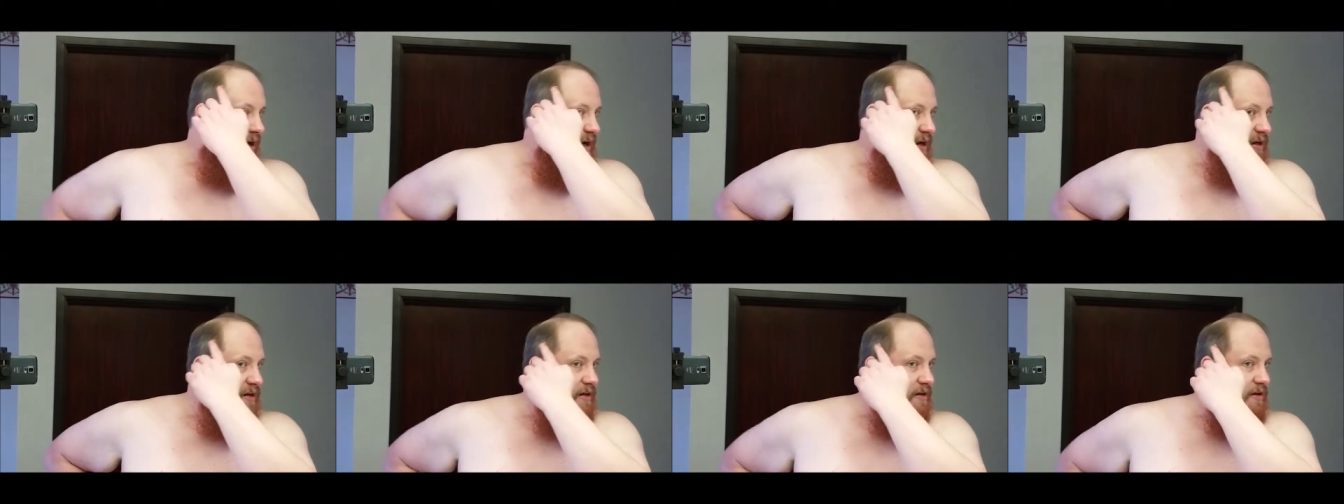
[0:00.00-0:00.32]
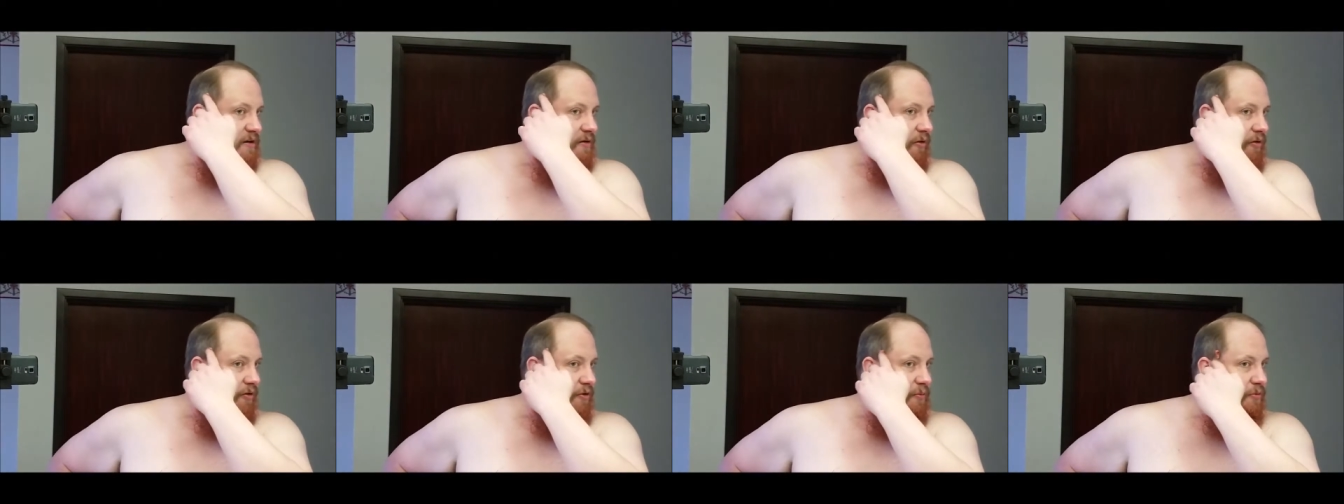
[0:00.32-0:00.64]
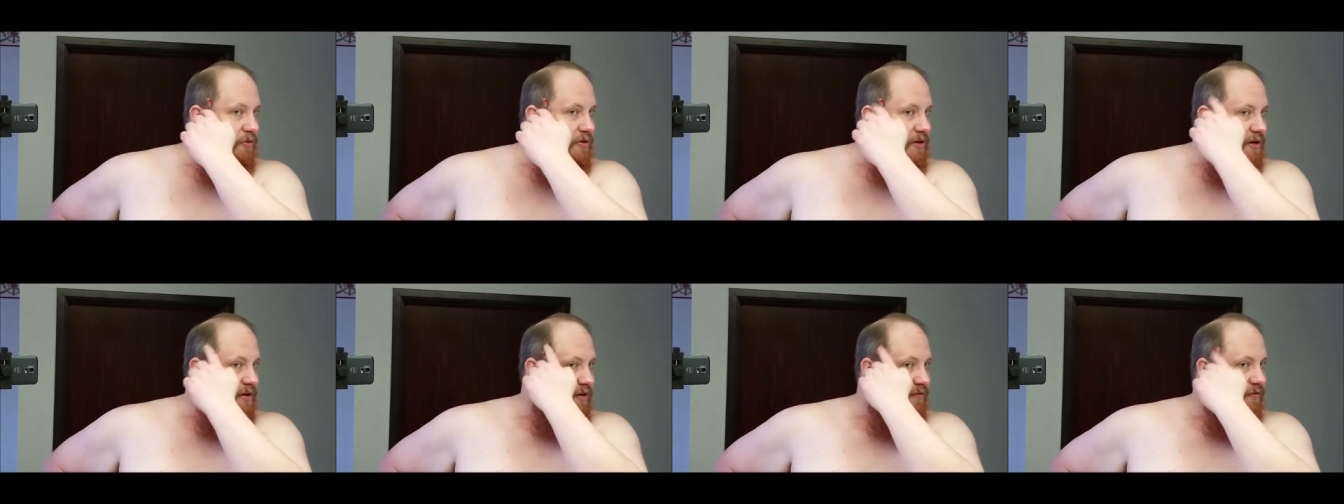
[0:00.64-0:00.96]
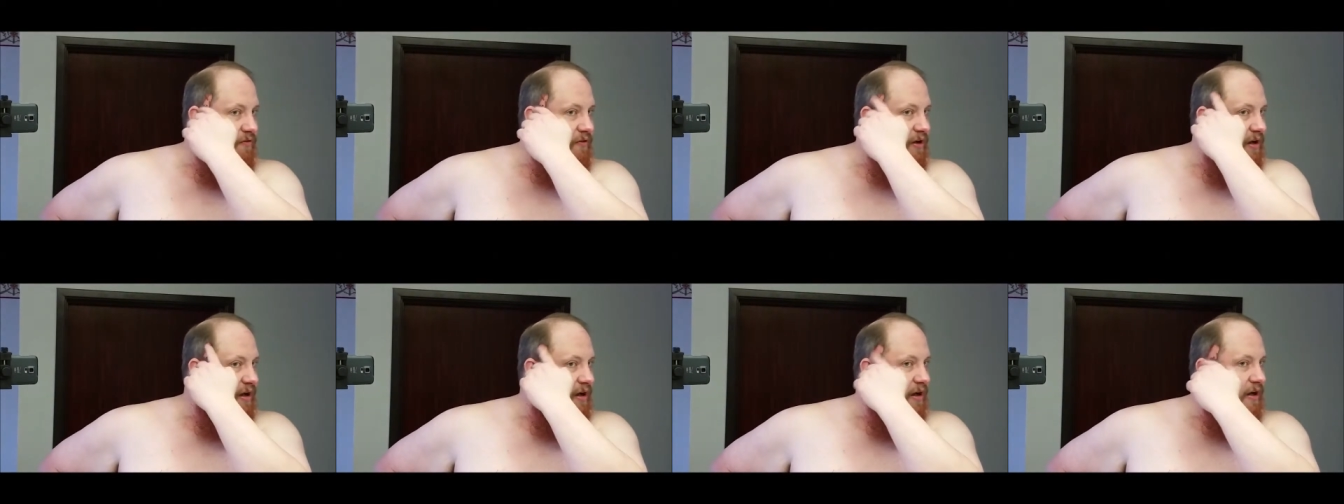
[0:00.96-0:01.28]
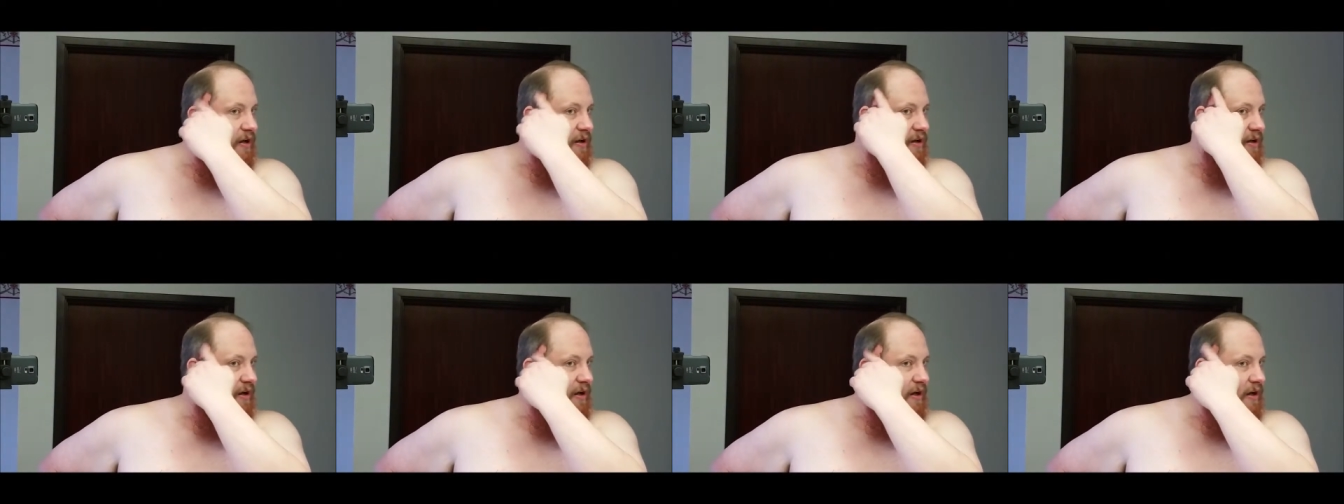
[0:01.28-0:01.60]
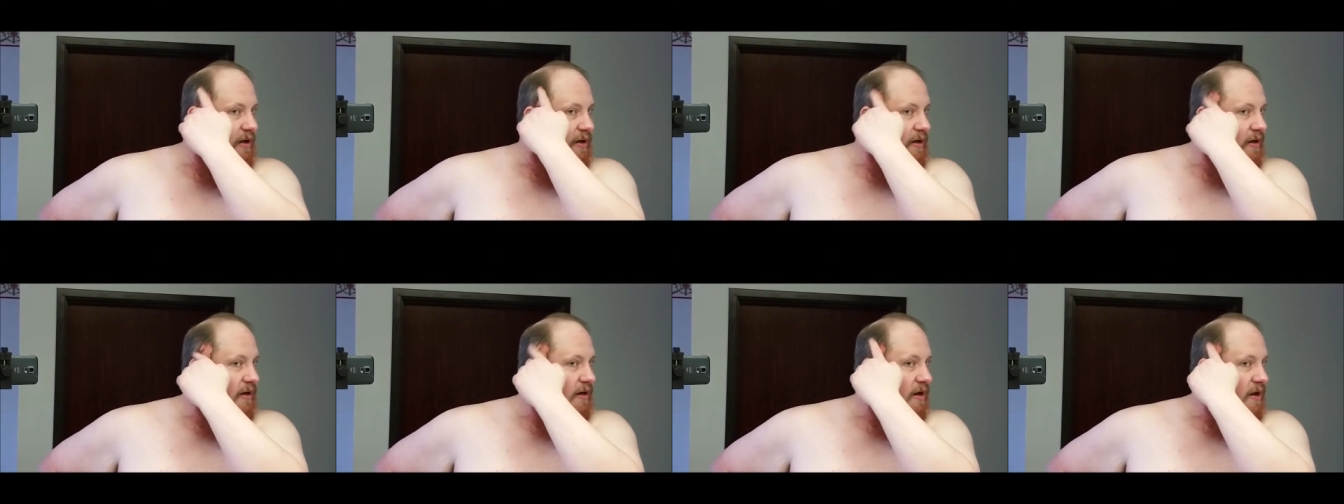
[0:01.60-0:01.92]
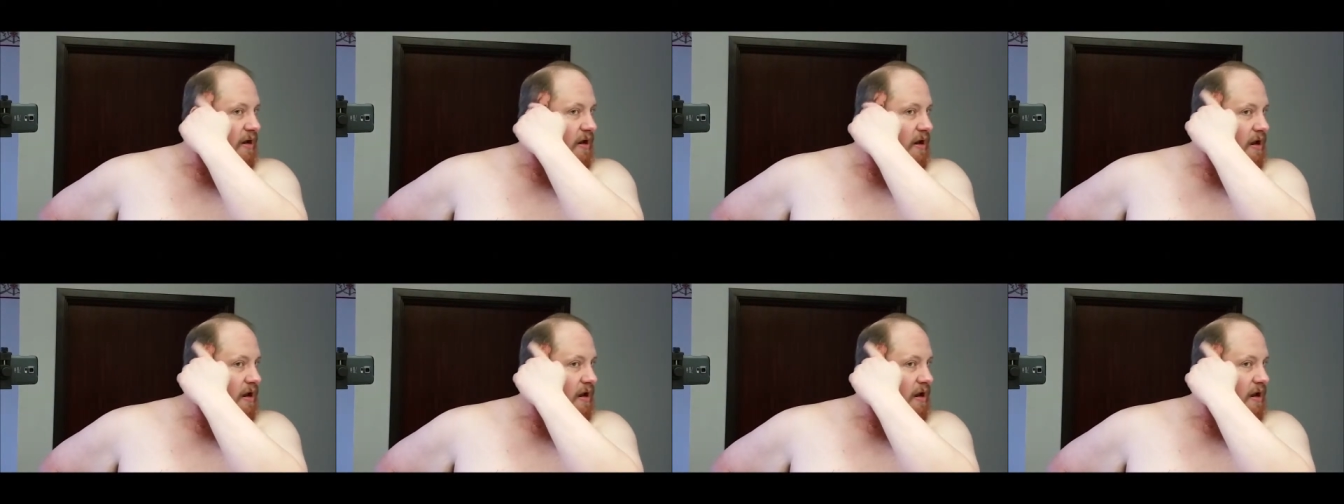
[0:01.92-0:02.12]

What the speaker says: I did not put enough color in